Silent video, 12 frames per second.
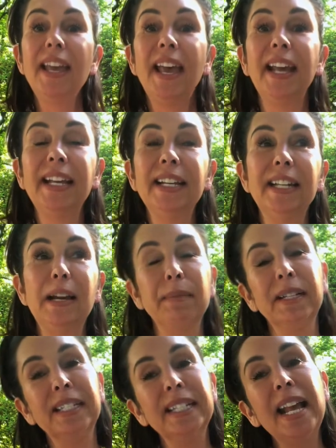And
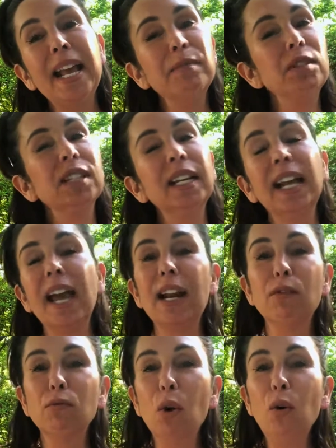because today I'm just going to kind
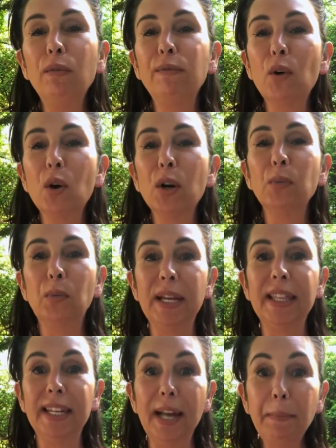of roll forward
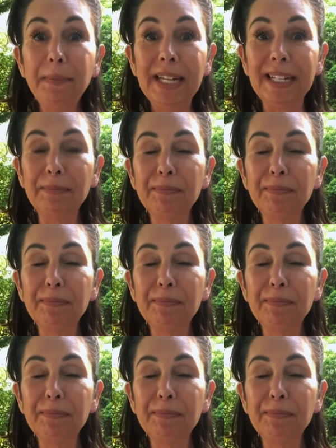with an update.